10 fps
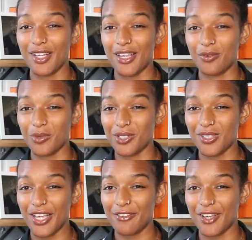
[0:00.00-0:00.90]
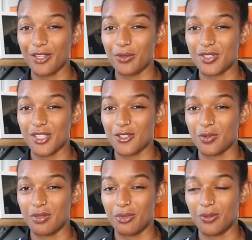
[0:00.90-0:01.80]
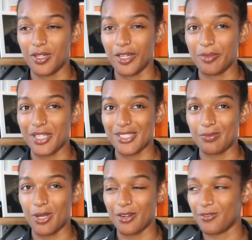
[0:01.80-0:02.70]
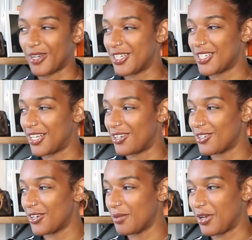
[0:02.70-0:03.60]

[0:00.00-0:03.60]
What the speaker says: In real life, I use this one more because I'm not afraid to get it dirty.